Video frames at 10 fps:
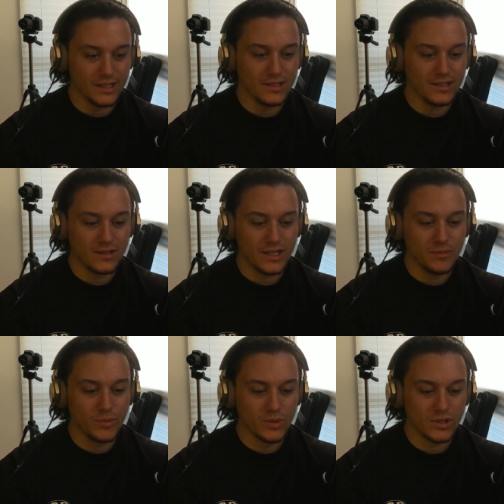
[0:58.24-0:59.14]
isn't there
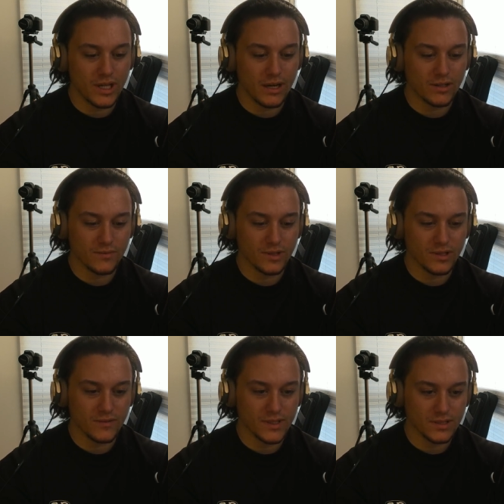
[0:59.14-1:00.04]
any boosted character for
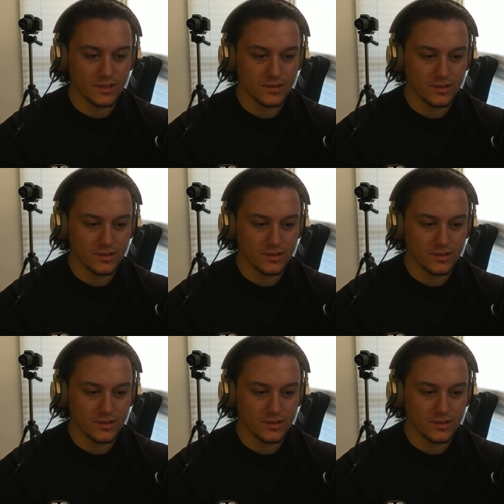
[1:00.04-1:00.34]
this event?